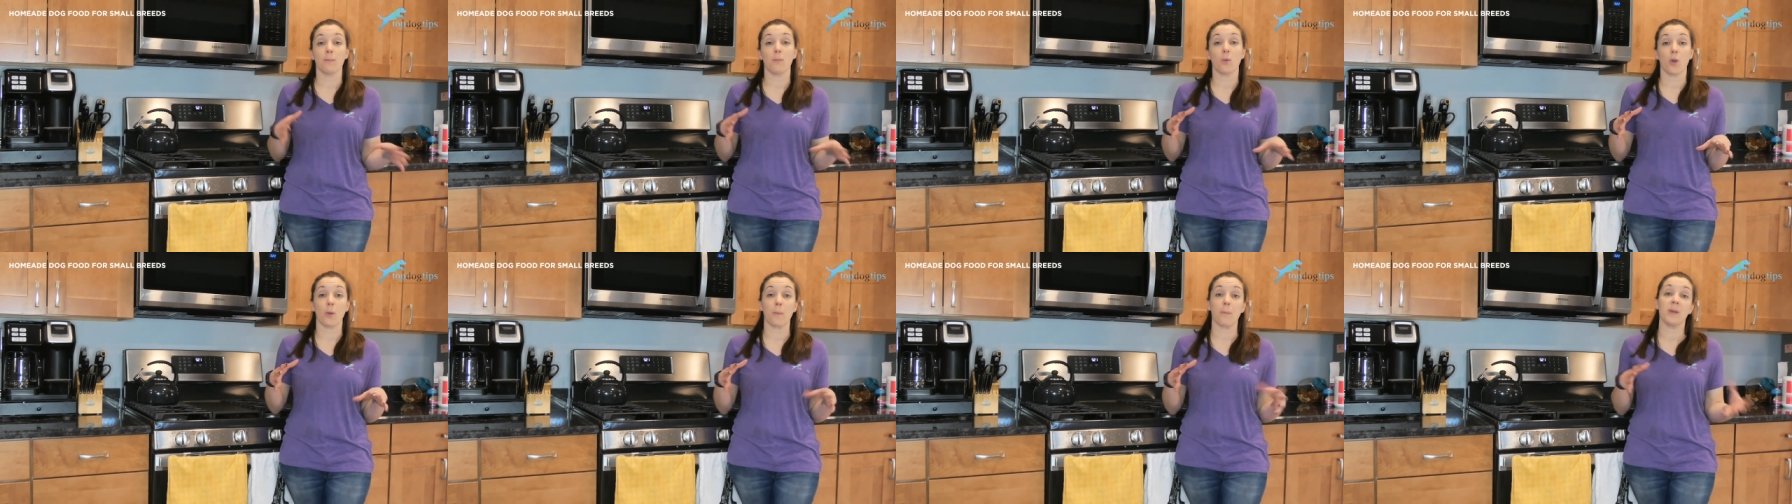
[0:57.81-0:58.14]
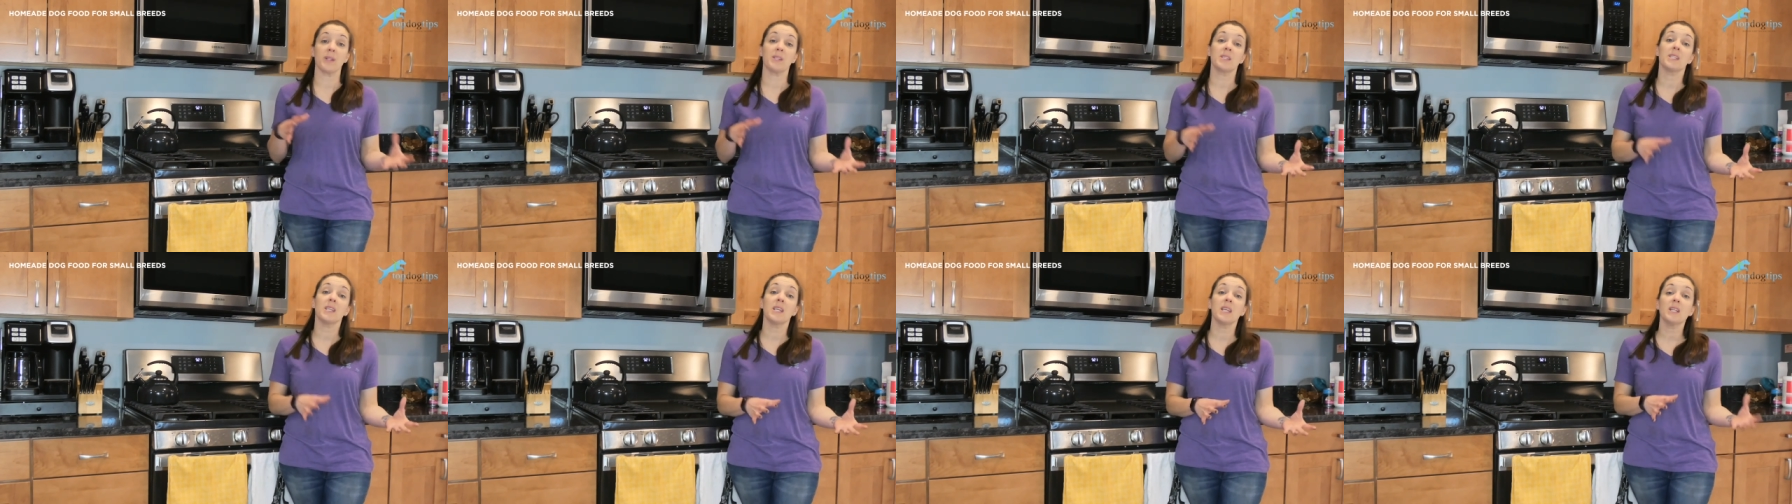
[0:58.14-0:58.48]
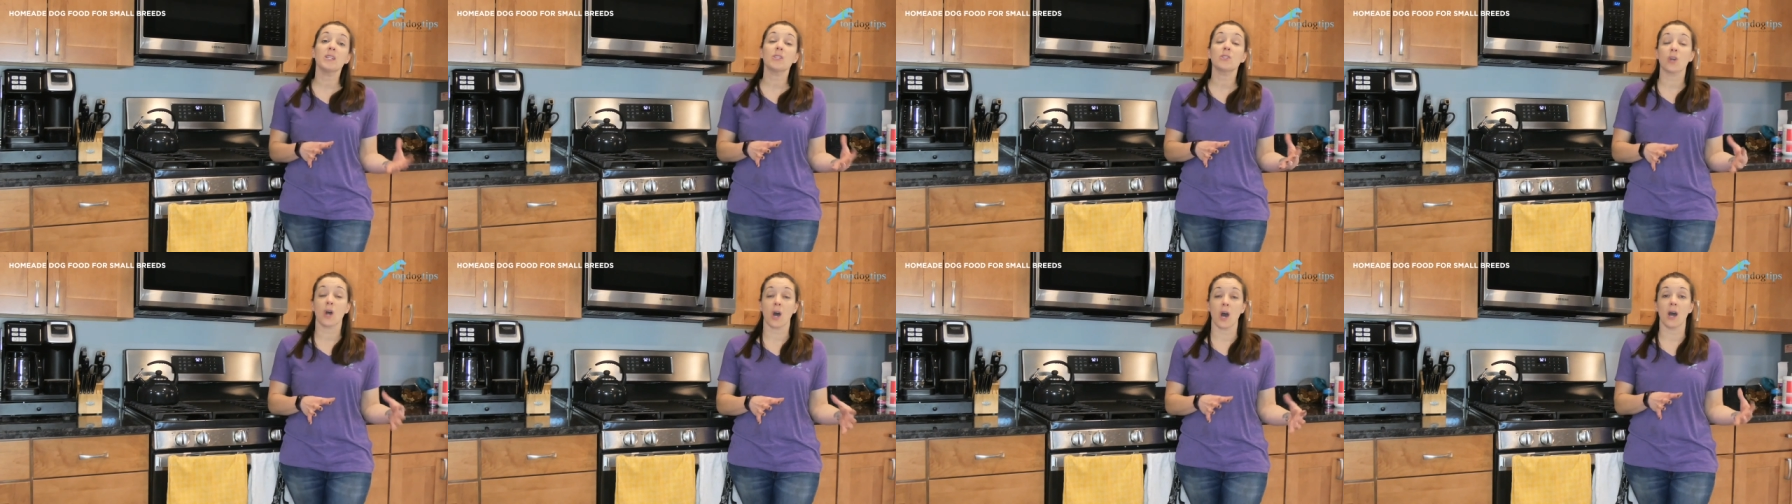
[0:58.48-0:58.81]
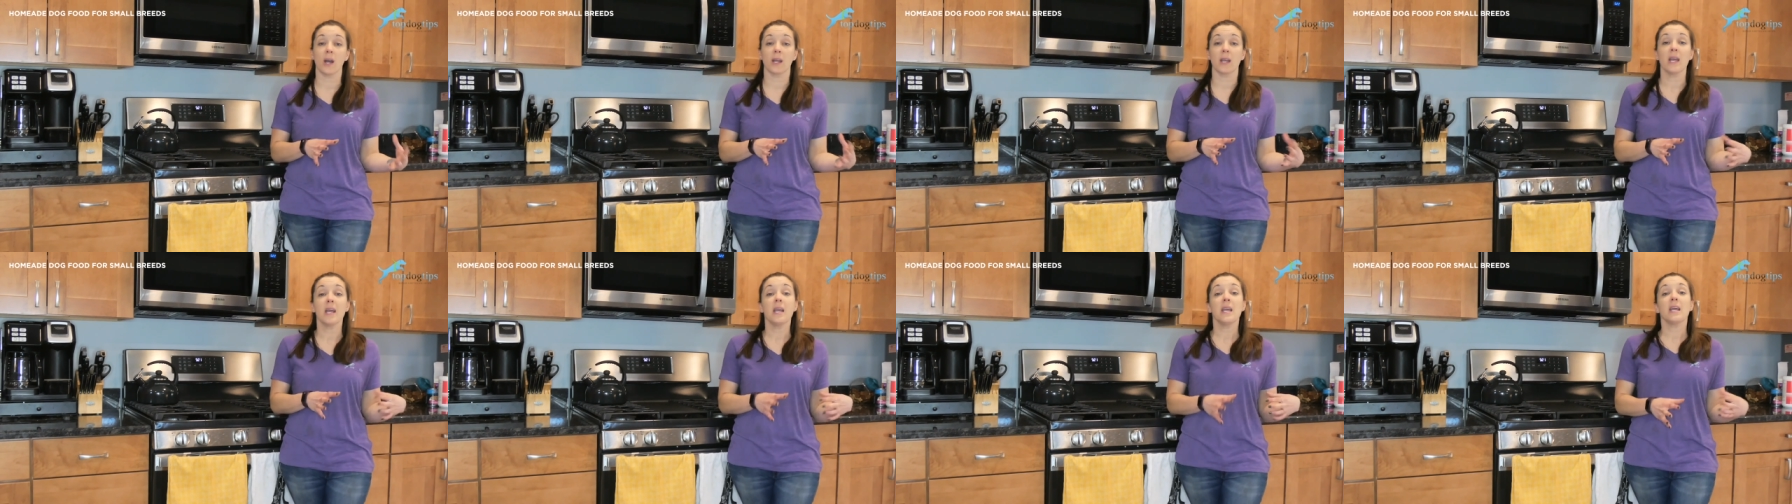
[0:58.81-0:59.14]
more petite
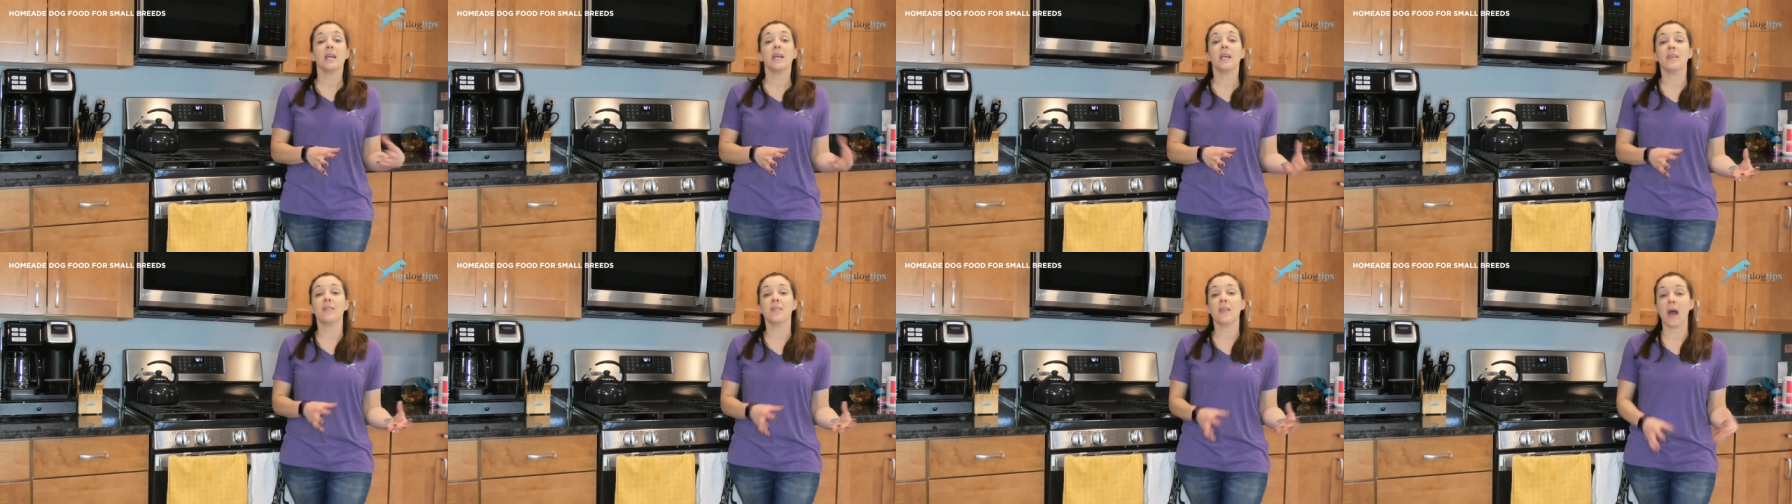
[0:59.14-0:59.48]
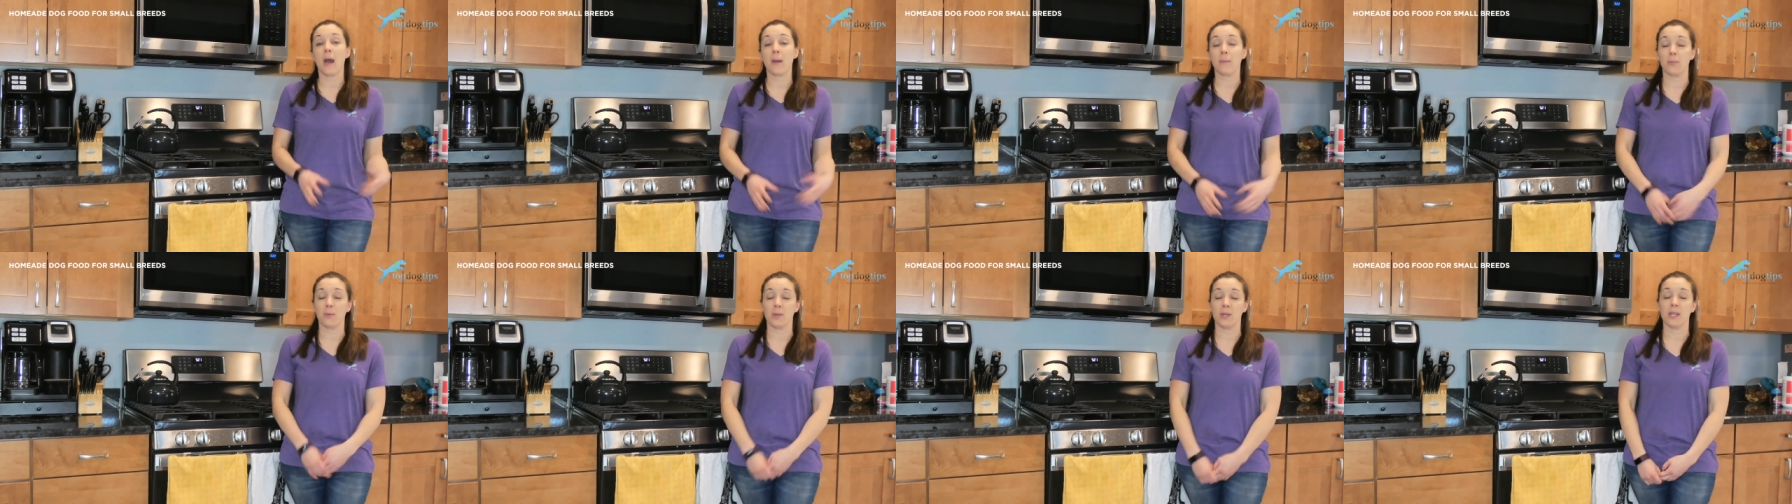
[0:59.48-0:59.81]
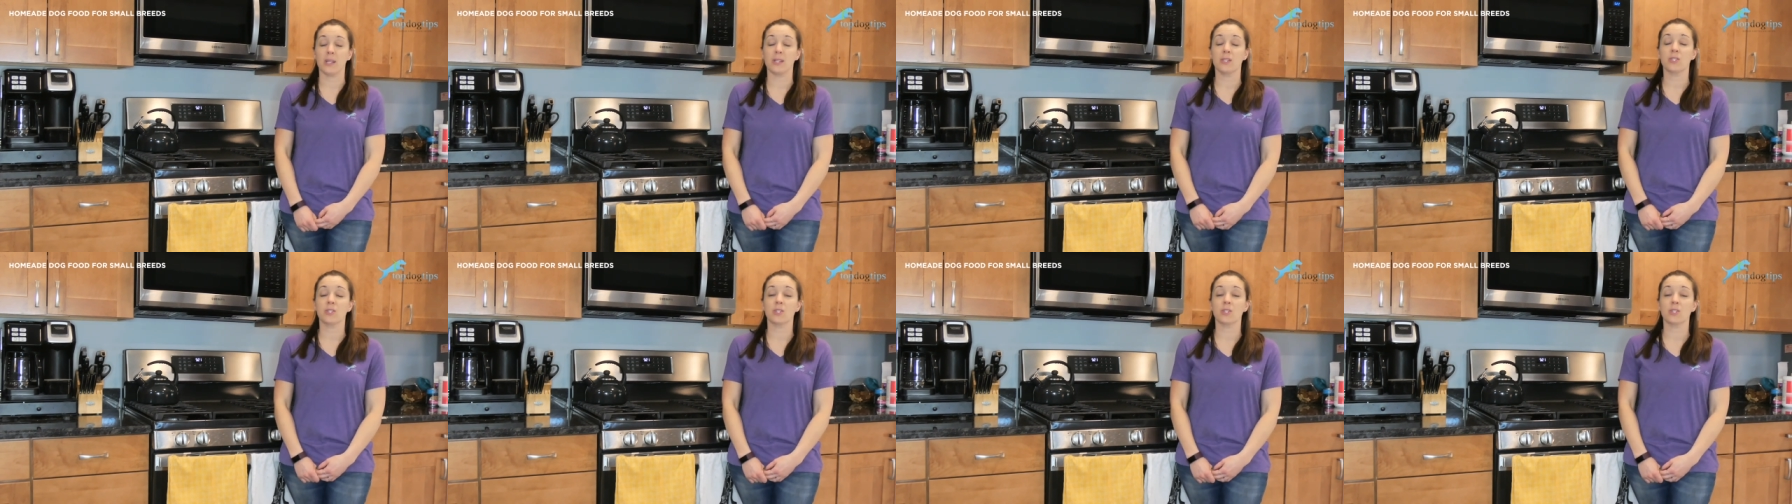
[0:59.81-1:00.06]
dog in that breed.